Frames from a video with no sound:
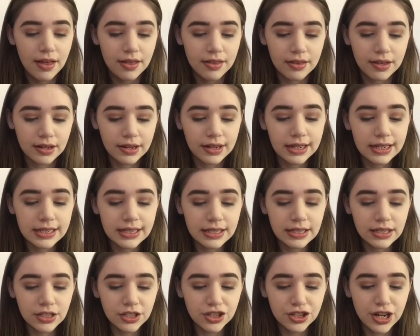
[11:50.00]
there is
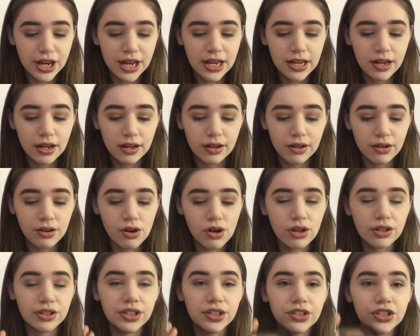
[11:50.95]
this shade
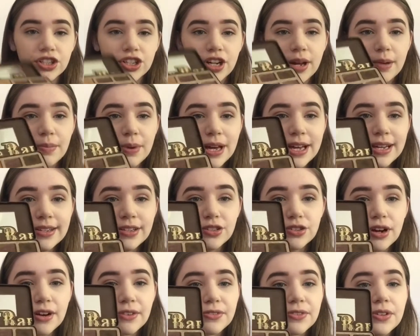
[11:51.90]
called Champagne
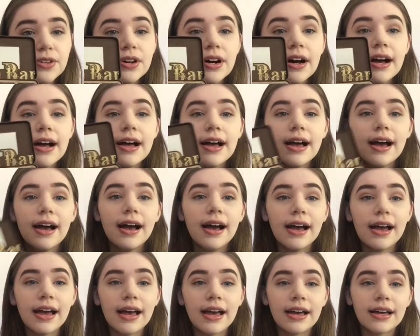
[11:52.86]
Truffle,
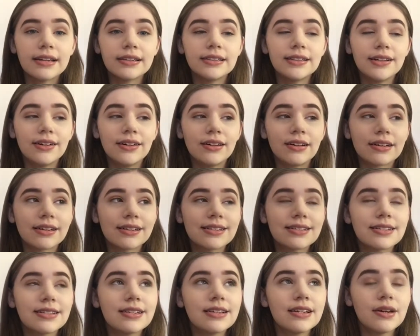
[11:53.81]
and
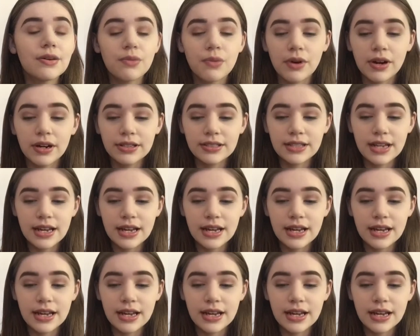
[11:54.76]
honestly it works